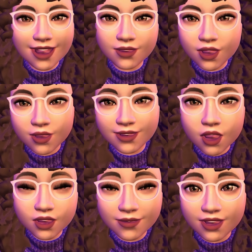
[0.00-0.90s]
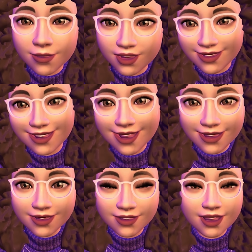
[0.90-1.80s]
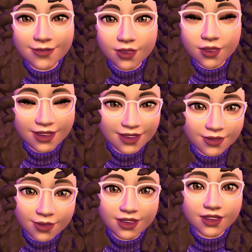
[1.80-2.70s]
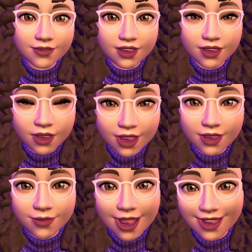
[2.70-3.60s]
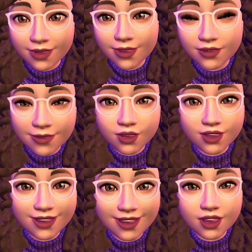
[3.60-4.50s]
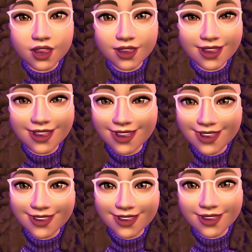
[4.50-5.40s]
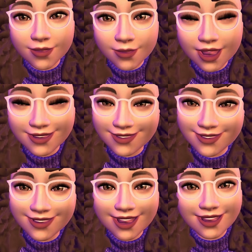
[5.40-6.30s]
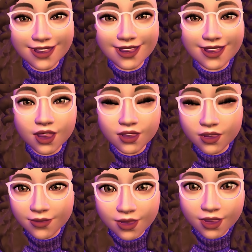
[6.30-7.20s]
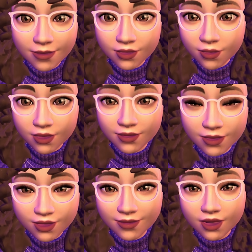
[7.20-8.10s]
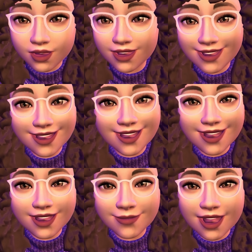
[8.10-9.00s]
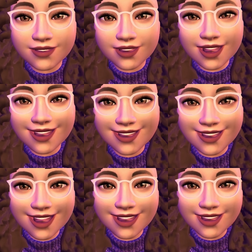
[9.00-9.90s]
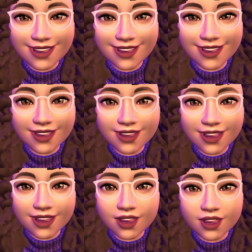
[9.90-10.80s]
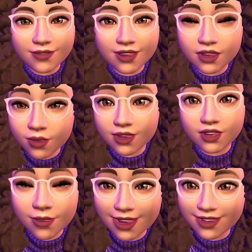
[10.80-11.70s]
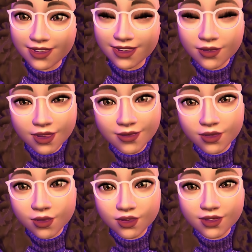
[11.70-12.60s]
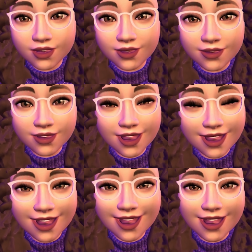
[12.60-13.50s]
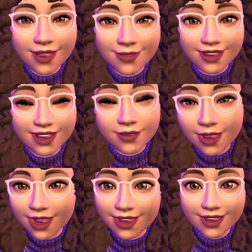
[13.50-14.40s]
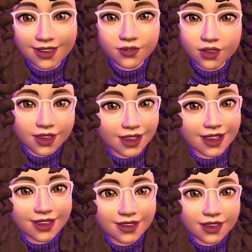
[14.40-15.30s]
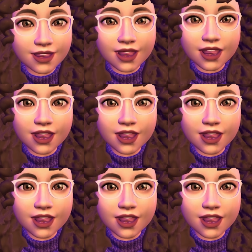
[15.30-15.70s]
I don't know if all of them are exactly the same, but with the specific Pac-Man version that I got, the buttons and are very comfortable. First of all, I find that they are very well spaced and they're comfortable to use. The D-pad is very nice. It's